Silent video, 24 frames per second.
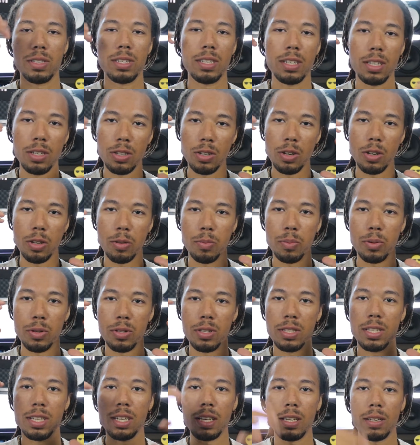you
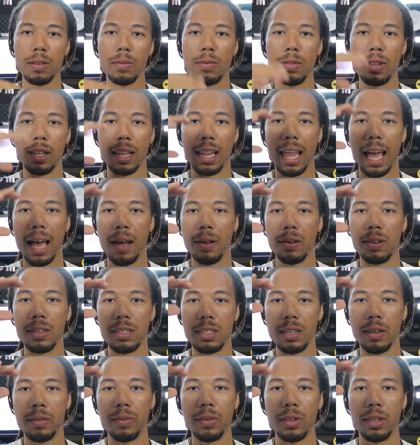perceive the
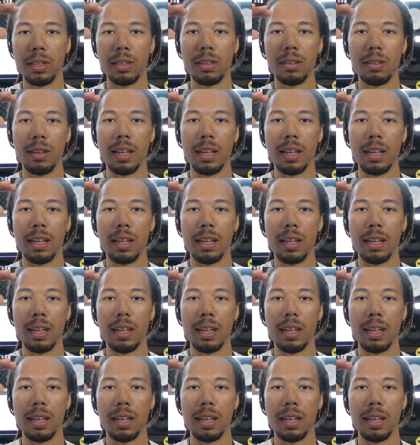loudness of it